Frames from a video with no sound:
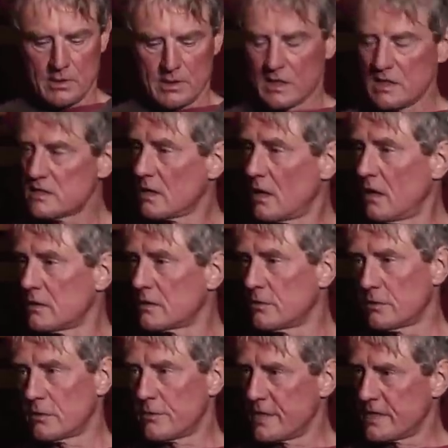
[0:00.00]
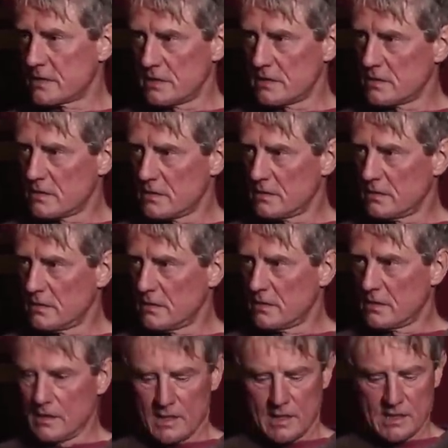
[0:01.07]
Now he's a hardcore racist,
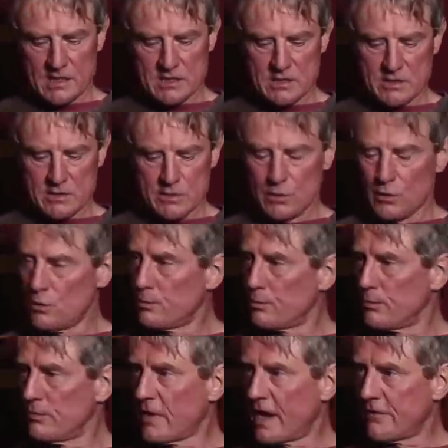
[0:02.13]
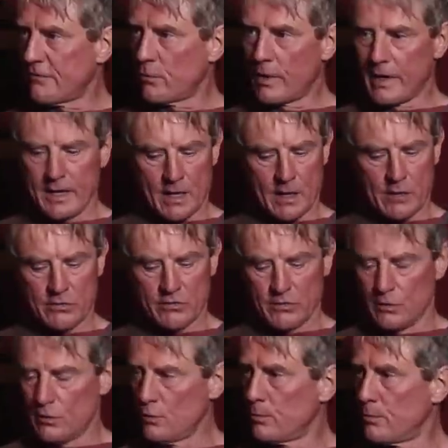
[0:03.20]
and there's no halfway house,
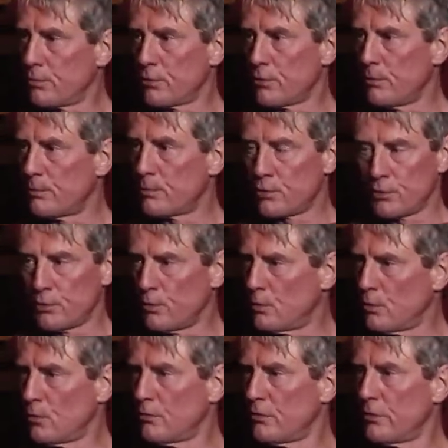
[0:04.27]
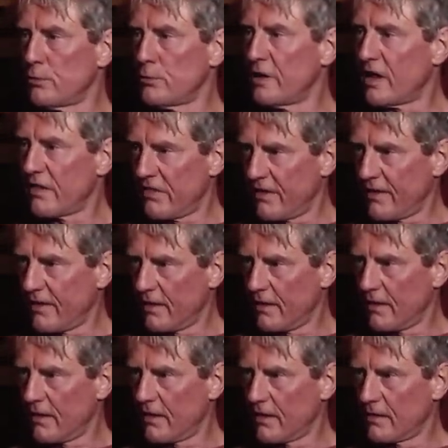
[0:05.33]
no parole, no nothing.
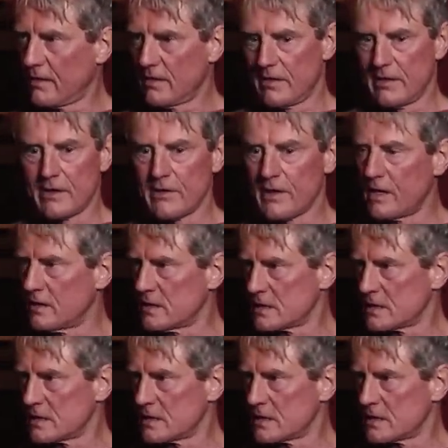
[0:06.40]
There he